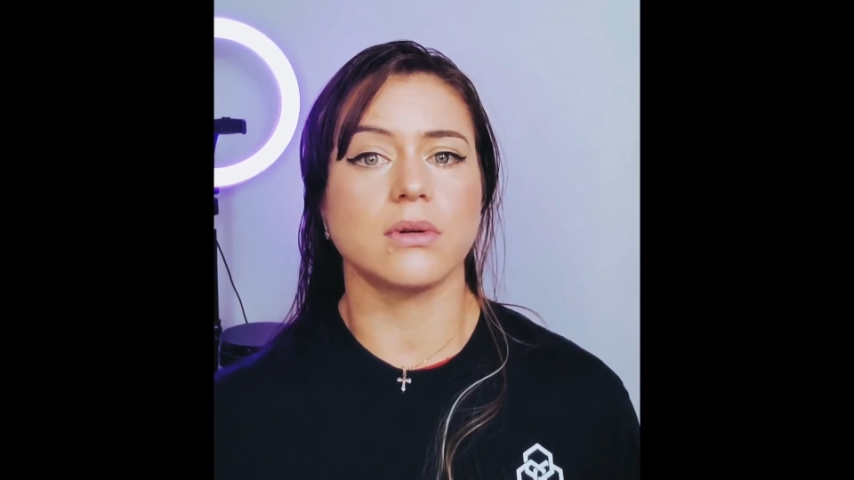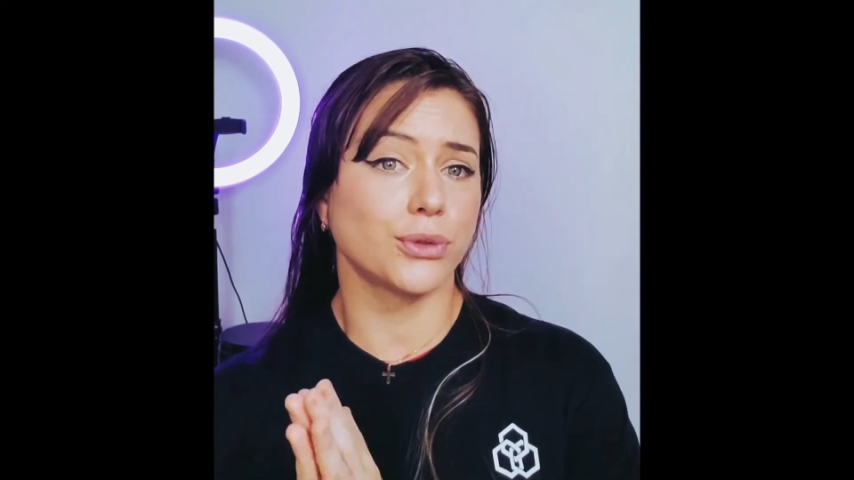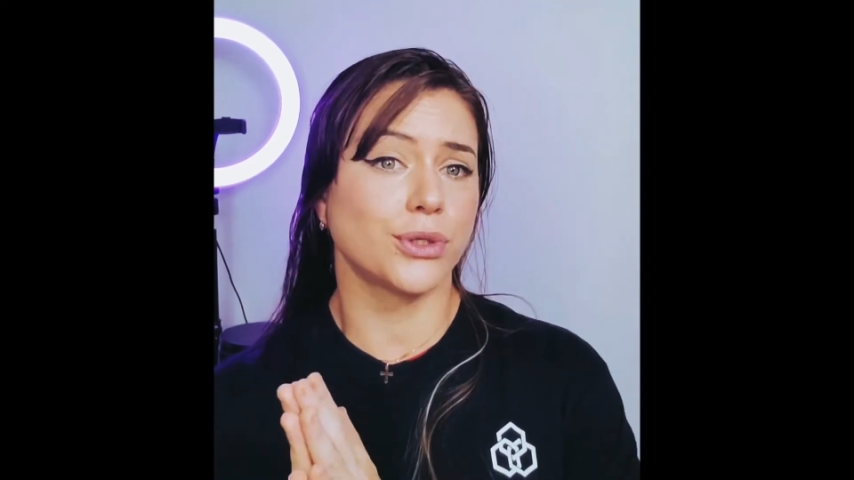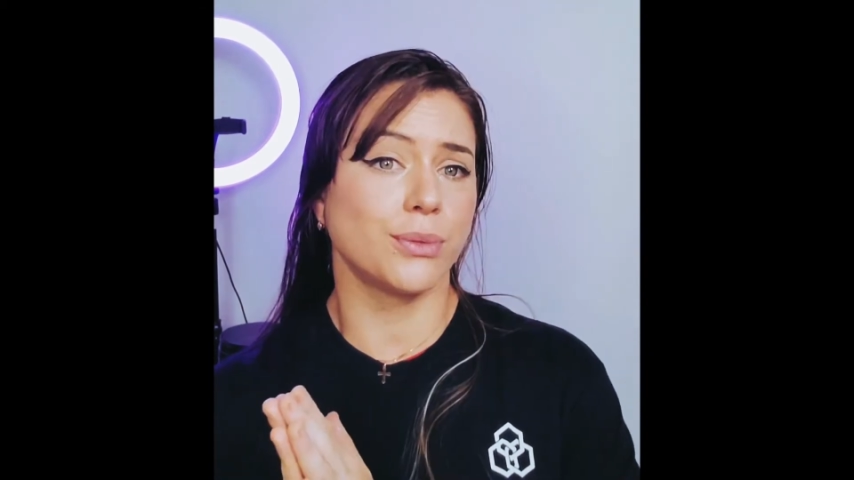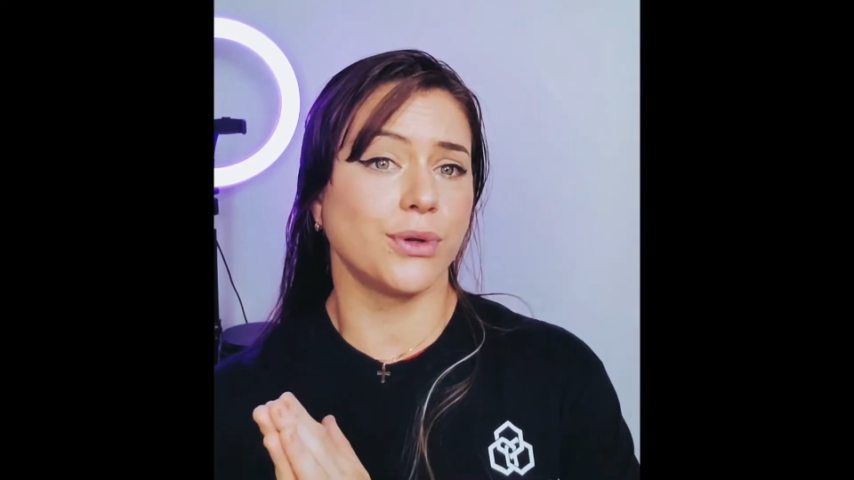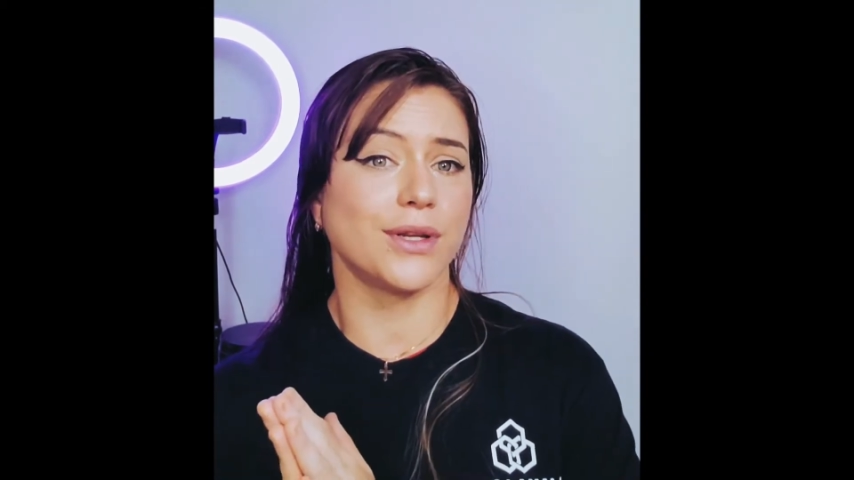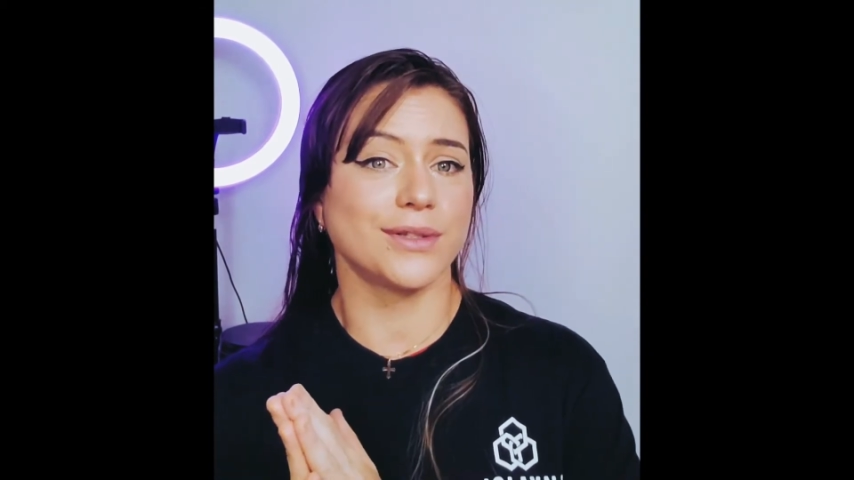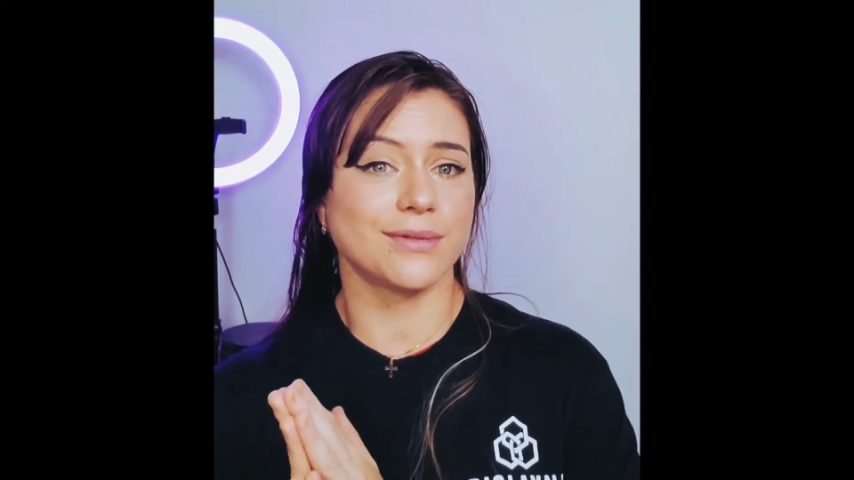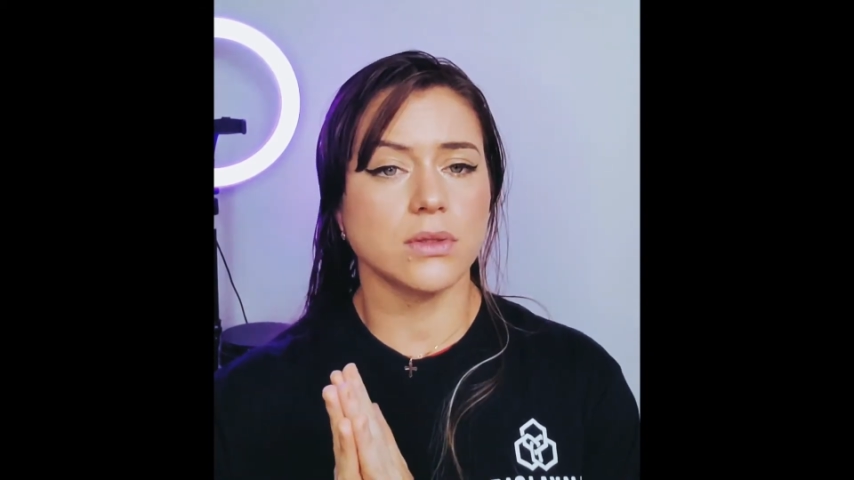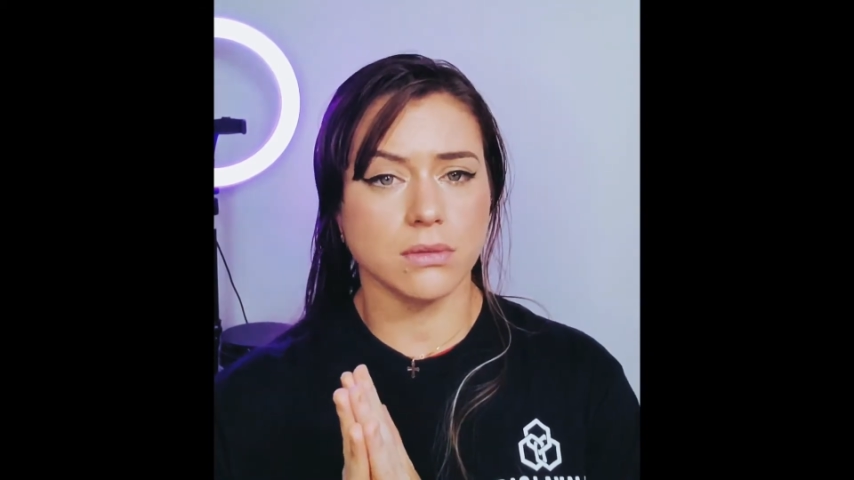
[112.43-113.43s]
contributing
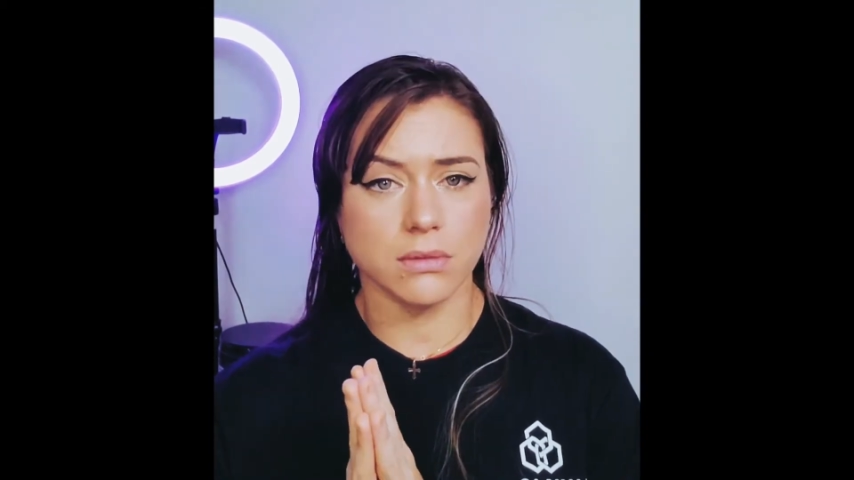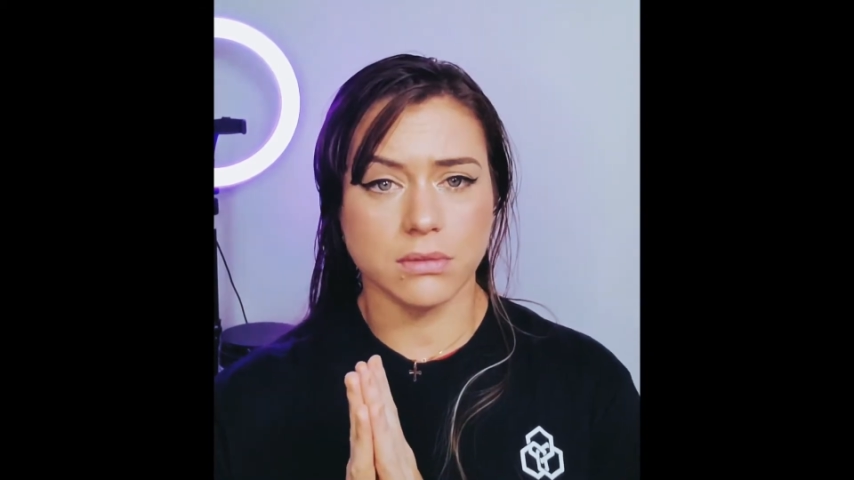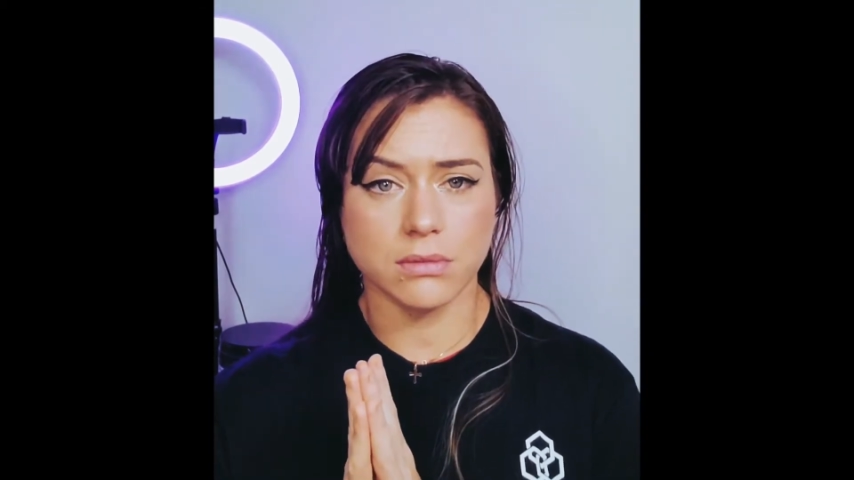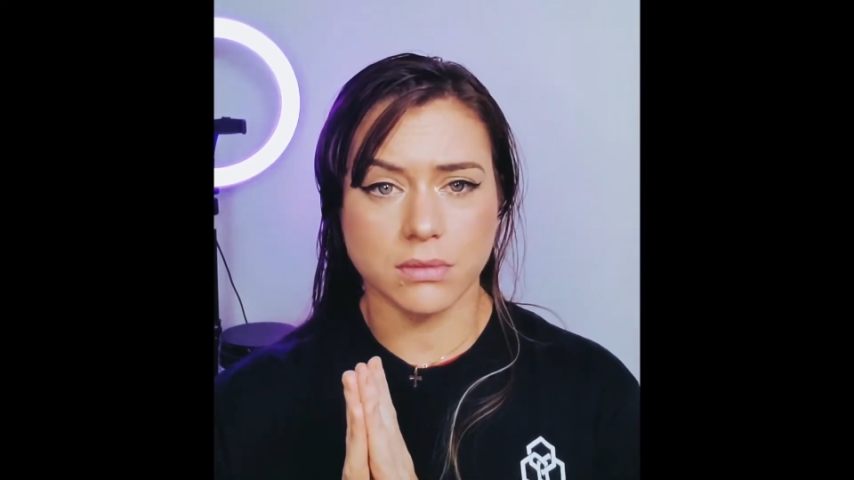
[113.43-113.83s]
to